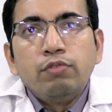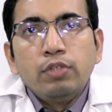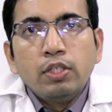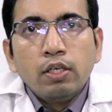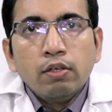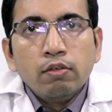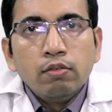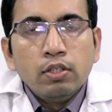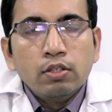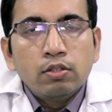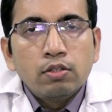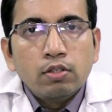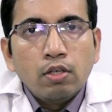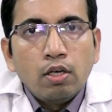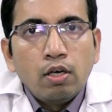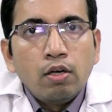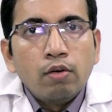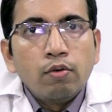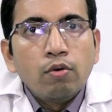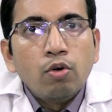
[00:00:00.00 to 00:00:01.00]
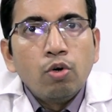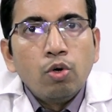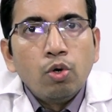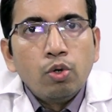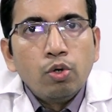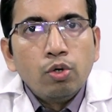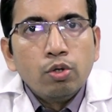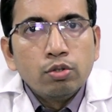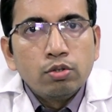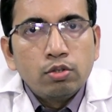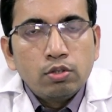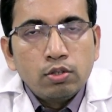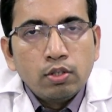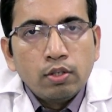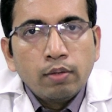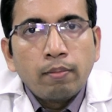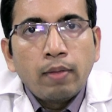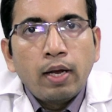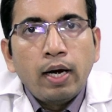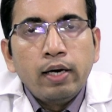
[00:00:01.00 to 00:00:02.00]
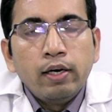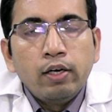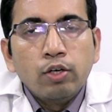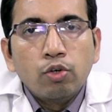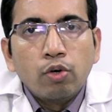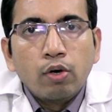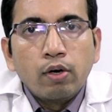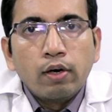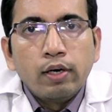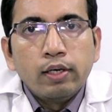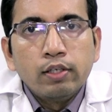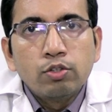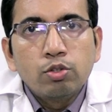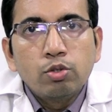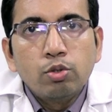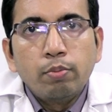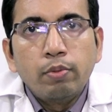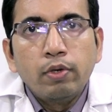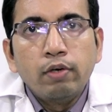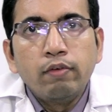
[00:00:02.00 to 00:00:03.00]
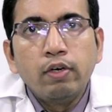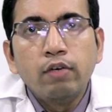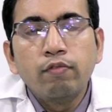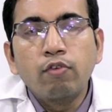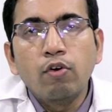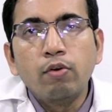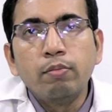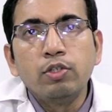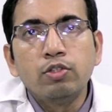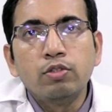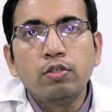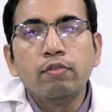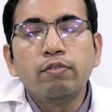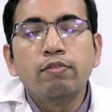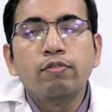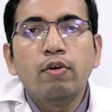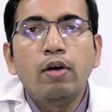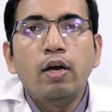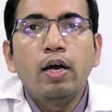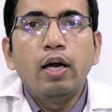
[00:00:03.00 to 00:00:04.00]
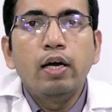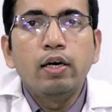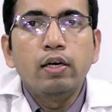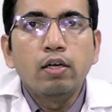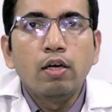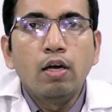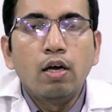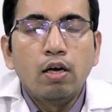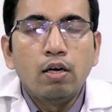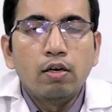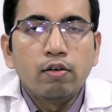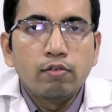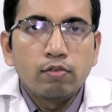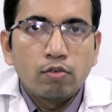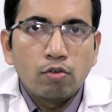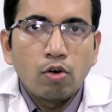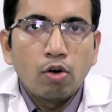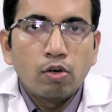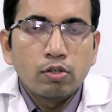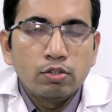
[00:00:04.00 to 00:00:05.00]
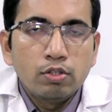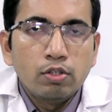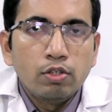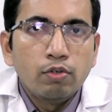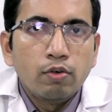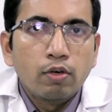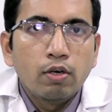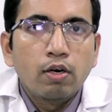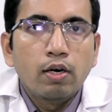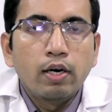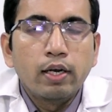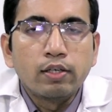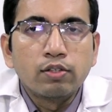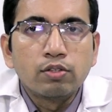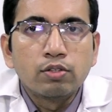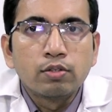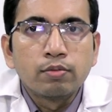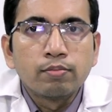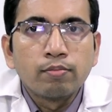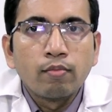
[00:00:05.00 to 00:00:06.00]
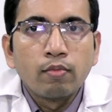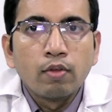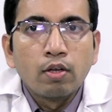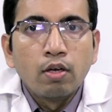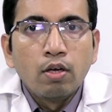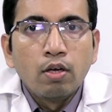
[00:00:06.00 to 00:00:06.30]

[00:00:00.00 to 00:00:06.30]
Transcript: we give this uh, low dose uh, anticoagulants to prevent formation of anti uh, clots in your legs.